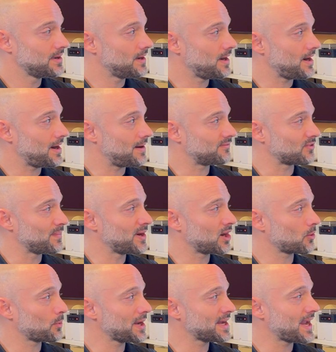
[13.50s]
From
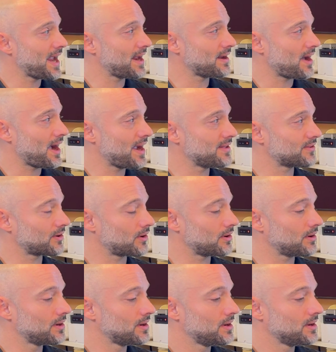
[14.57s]
here, we can
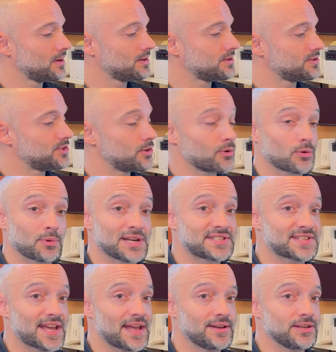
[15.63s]
either do a
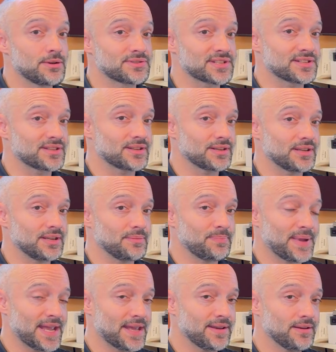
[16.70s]
reset using the
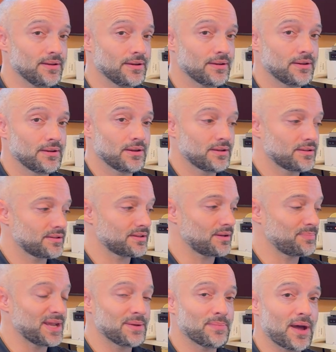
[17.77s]
pin
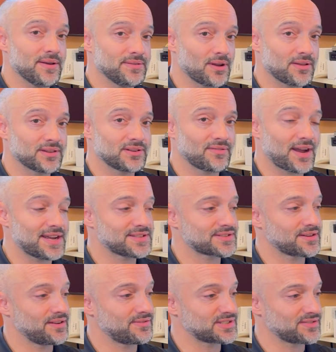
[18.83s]
button on the
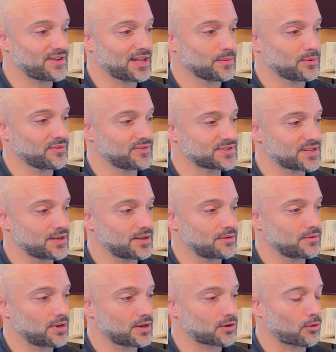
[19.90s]
device, if it's available, if it's
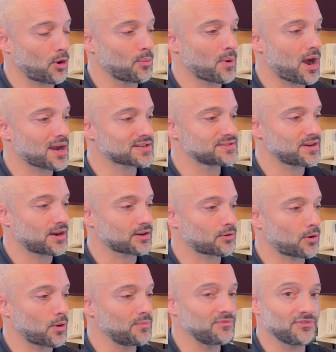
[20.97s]
a Chrome box, not a
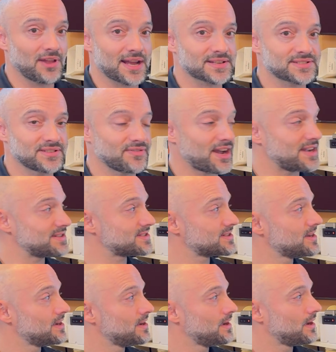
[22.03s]
Chrome Flex device,
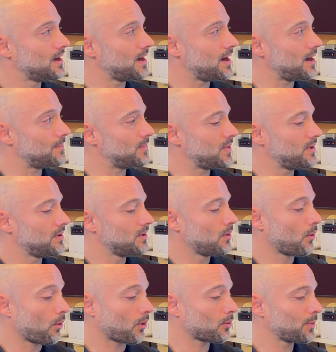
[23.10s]

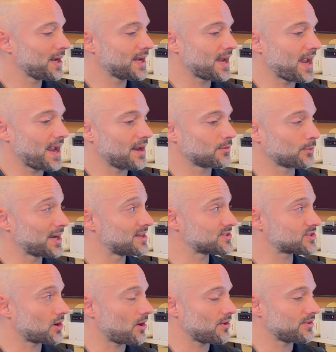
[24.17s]
or we can
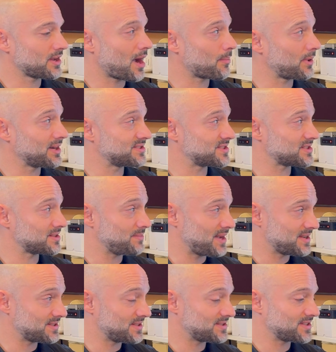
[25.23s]
reinstall the operating system
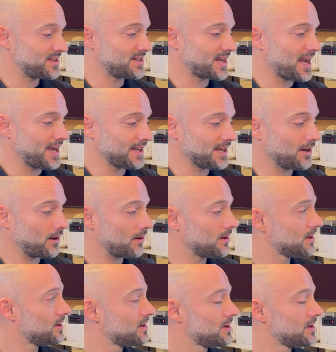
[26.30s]
as it's indicating here.